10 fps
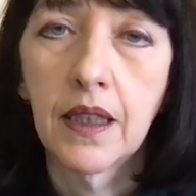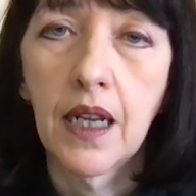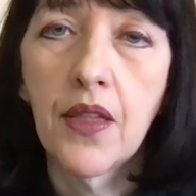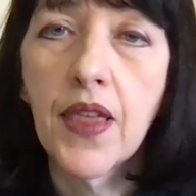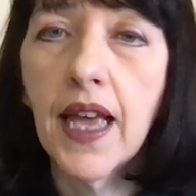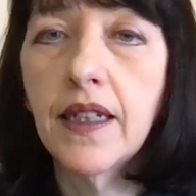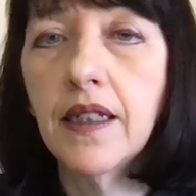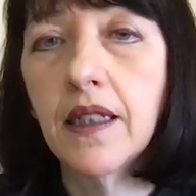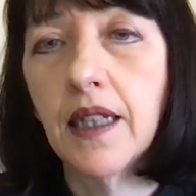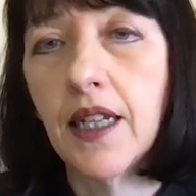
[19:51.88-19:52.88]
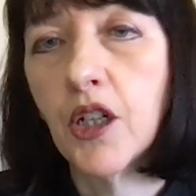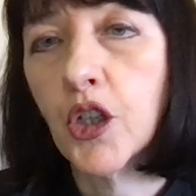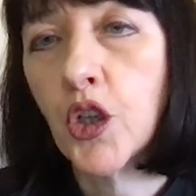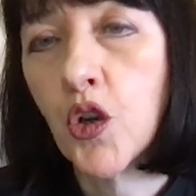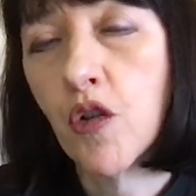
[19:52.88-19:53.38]
And then, in a
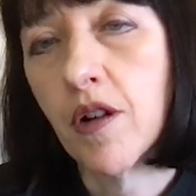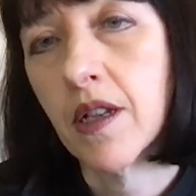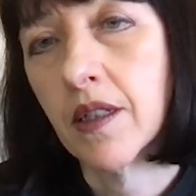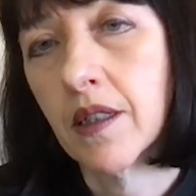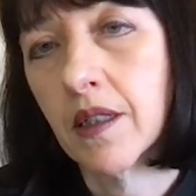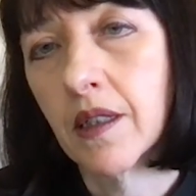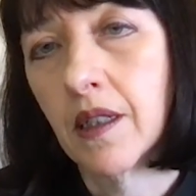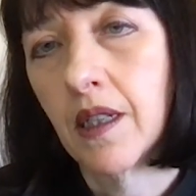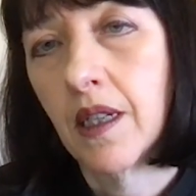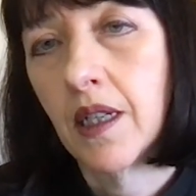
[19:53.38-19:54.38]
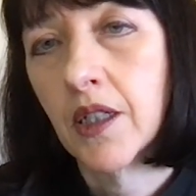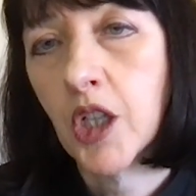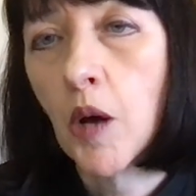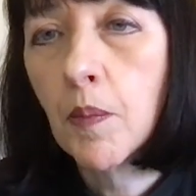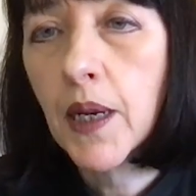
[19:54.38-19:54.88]
curious,
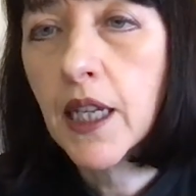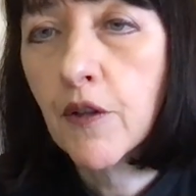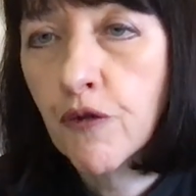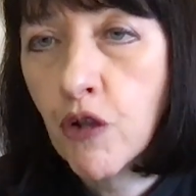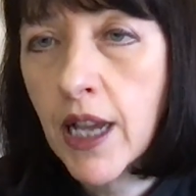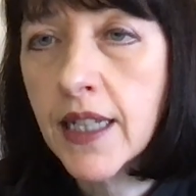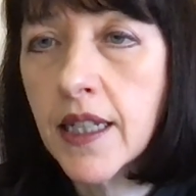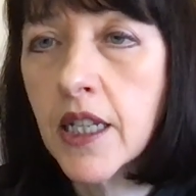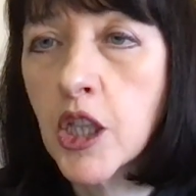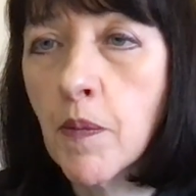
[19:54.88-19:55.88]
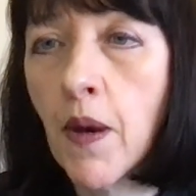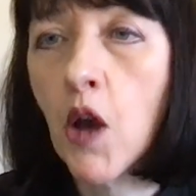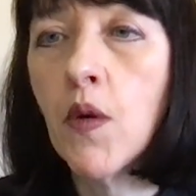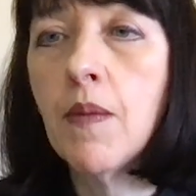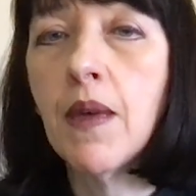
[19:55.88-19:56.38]
tumbling of phrases, the
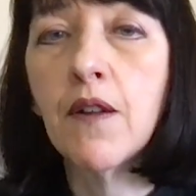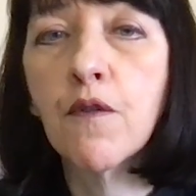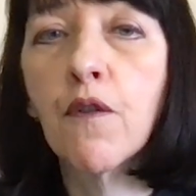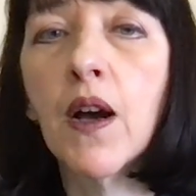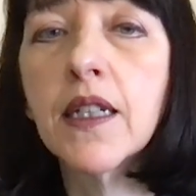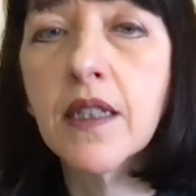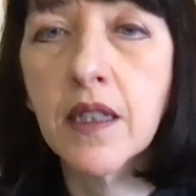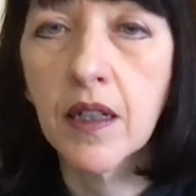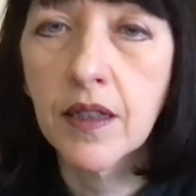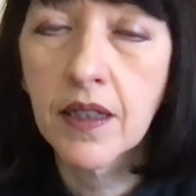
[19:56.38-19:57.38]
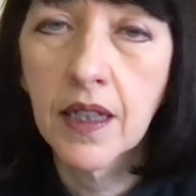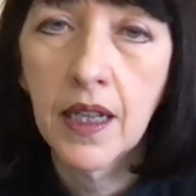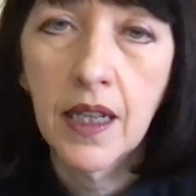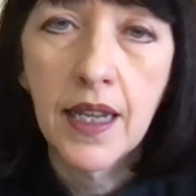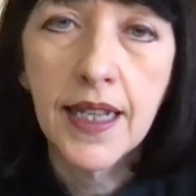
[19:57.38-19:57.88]
poem invites us
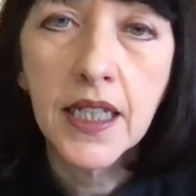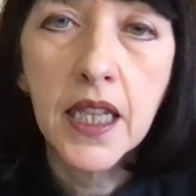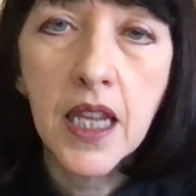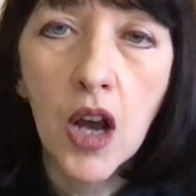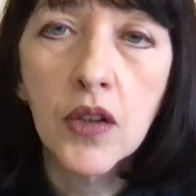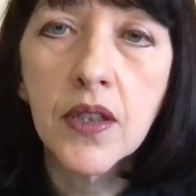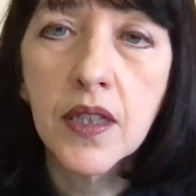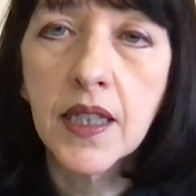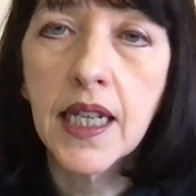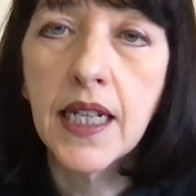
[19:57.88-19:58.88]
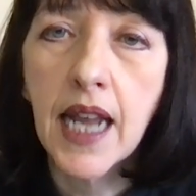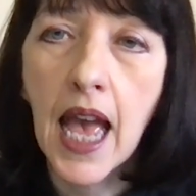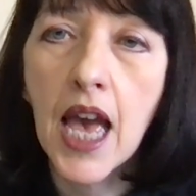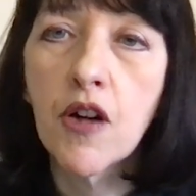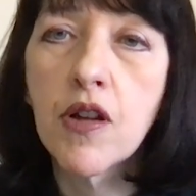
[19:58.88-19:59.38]
into the unseen
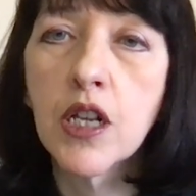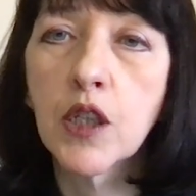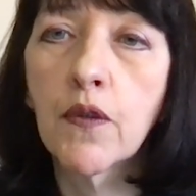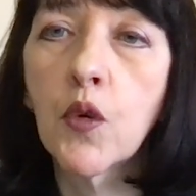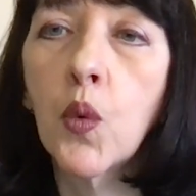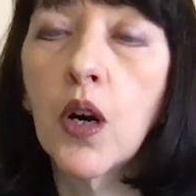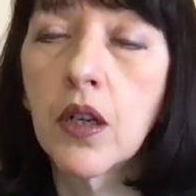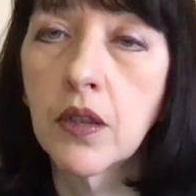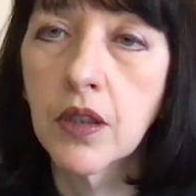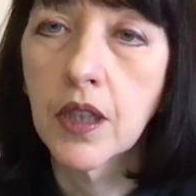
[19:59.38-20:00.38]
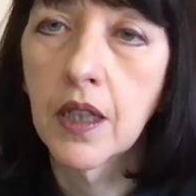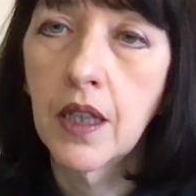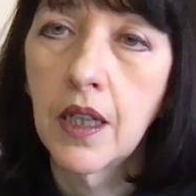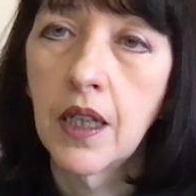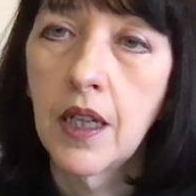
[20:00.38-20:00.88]
areas of the world,
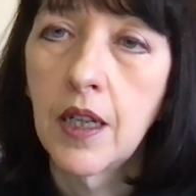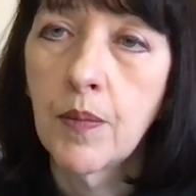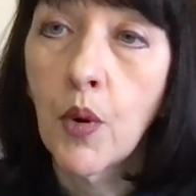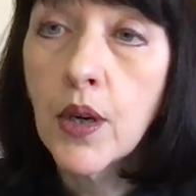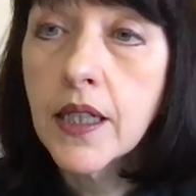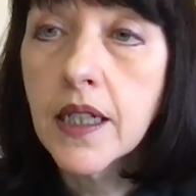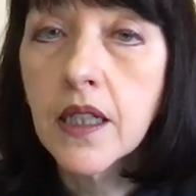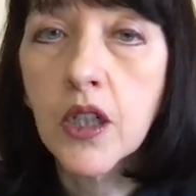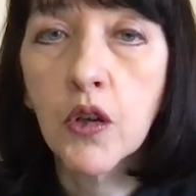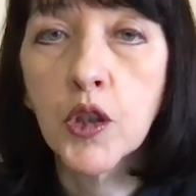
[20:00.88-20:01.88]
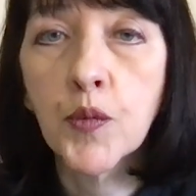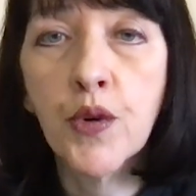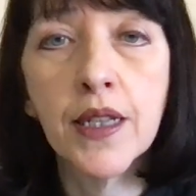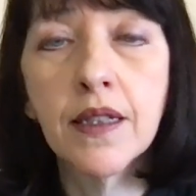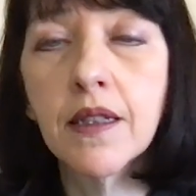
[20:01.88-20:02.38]
pointing to God's
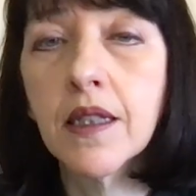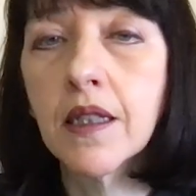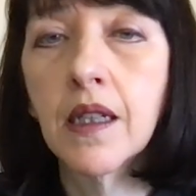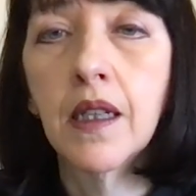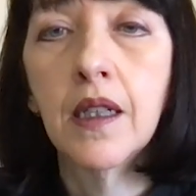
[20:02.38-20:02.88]
presence